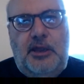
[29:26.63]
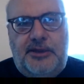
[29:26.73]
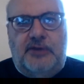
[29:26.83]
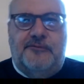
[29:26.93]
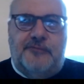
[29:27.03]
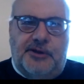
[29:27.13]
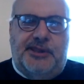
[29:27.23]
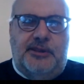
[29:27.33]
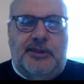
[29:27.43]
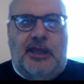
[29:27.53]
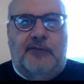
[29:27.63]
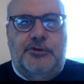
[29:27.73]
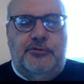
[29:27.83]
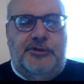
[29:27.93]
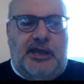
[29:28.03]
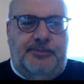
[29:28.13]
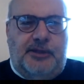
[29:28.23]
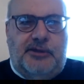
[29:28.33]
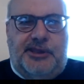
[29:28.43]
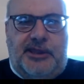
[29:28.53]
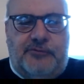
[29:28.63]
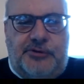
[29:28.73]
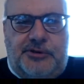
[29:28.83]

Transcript: then of course they would do that, because they would